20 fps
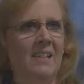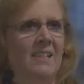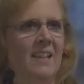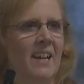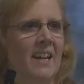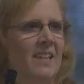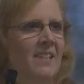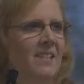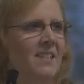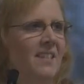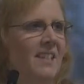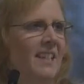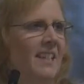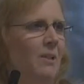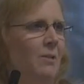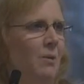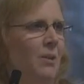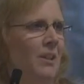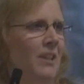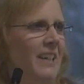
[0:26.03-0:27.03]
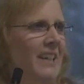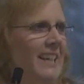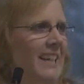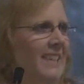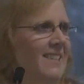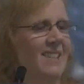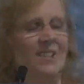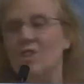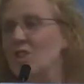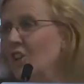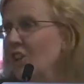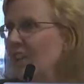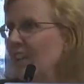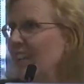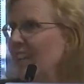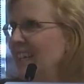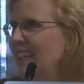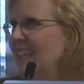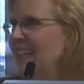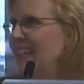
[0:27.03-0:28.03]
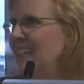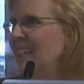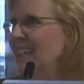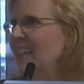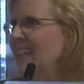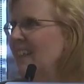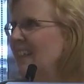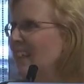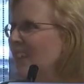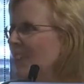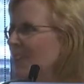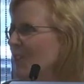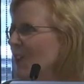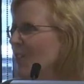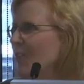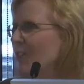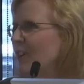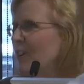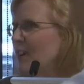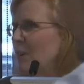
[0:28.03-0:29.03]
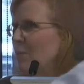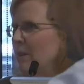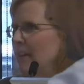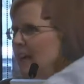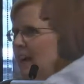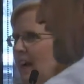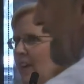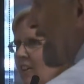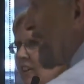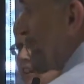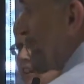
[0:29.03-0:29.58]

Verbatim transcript: Take a seat. We're going to get started. Thank you all for coming out